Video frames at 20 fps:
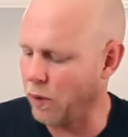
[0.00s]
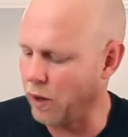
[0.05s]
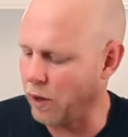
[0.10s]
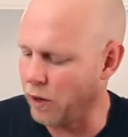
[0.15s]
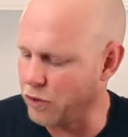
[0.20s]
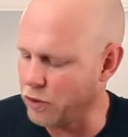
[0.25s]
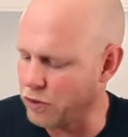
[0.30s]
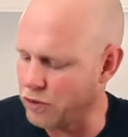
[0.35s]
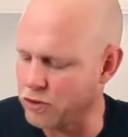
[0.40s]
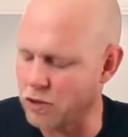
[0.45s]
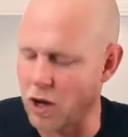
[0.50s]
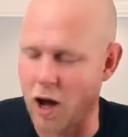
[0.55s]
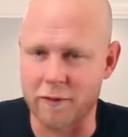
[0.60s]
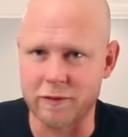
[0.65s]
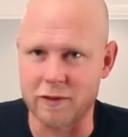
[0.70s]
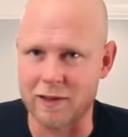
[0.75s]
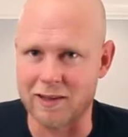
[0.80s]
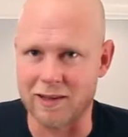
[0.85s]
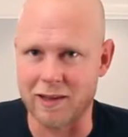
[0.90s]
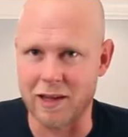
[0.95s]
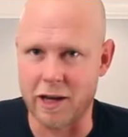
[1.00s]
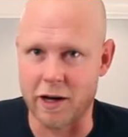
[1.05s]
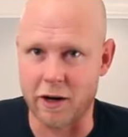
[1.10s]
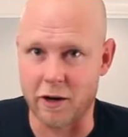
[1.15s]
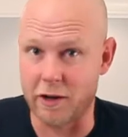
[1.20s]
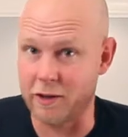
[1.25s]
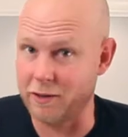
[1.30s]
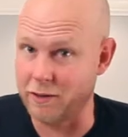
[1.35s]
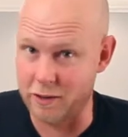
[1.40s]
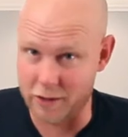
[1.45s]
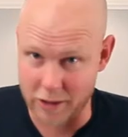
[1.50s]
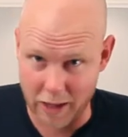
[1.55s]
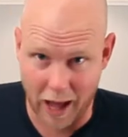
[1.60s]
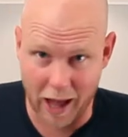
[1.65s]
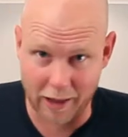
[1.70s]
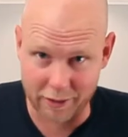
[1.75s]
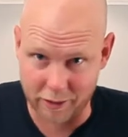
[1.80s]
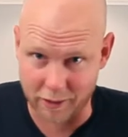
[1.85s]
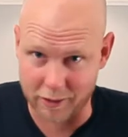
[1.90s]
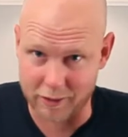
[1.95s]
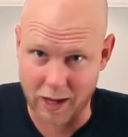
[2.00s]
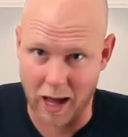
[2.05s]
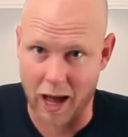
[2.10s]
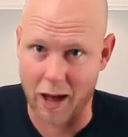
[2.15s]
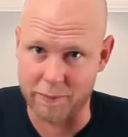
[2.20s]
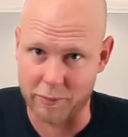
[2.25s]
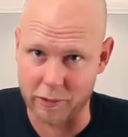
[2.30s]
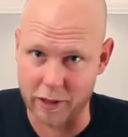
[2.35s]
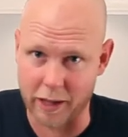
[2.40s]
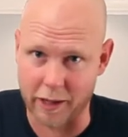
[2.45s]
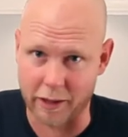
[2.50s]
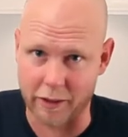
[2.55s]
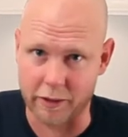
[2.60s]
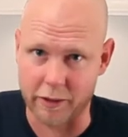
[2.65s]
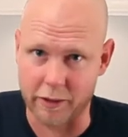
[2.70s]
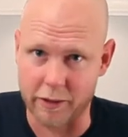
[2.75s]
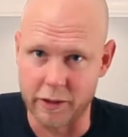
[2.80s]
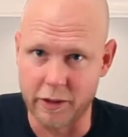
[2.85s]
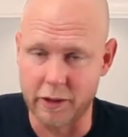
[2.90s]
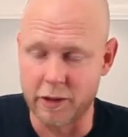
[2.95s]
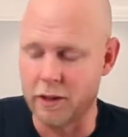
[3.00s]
where your softest layer is not the top layer.